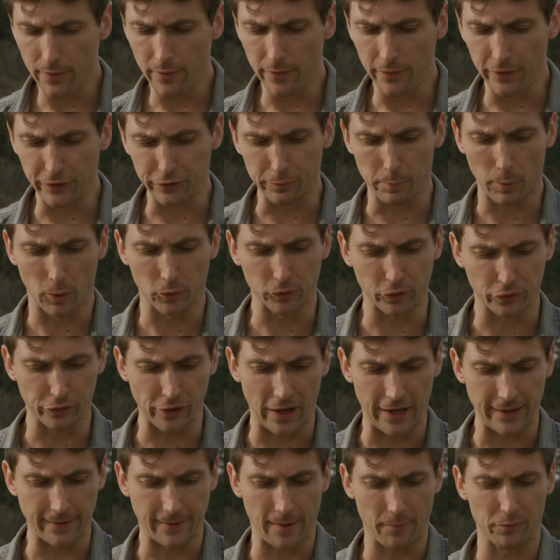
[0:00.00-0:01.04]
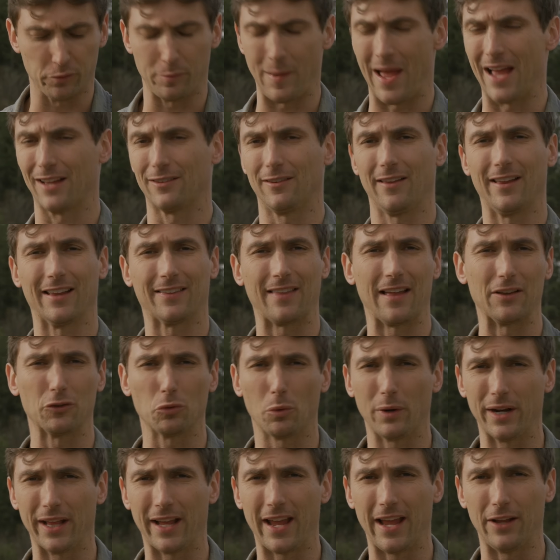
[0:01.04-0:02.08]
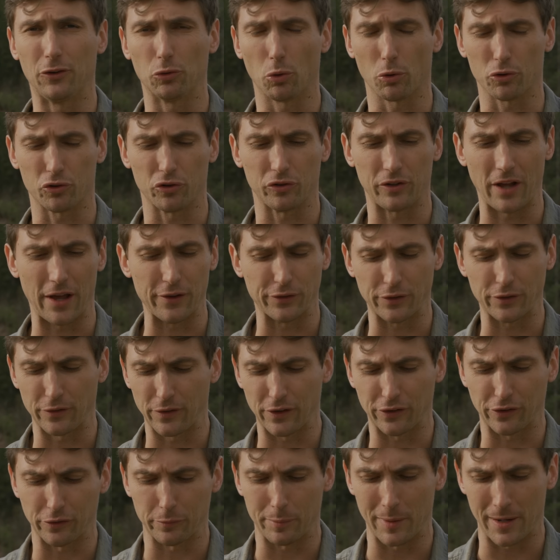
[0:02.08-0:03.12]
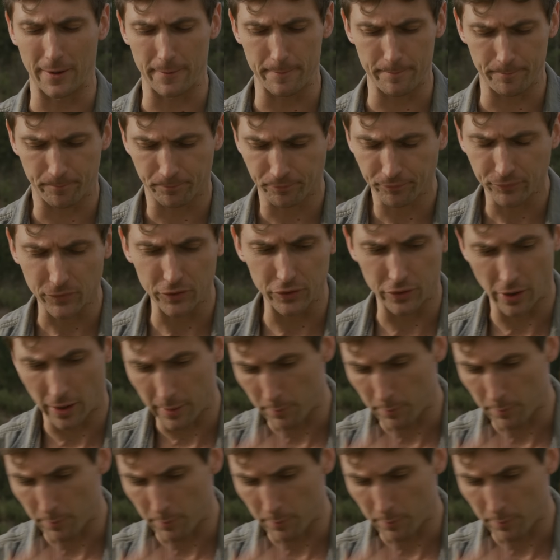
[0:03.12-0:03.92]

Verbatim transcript: This bolt design comes back to like that 20K torture test, and this has been done